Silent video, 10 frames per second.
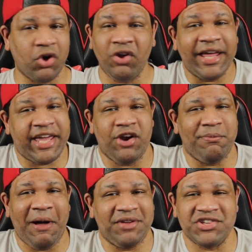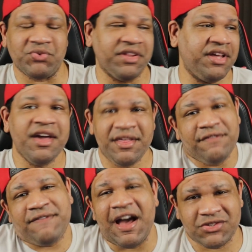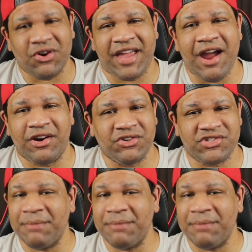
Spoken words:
All I care about is really the 5-star characters.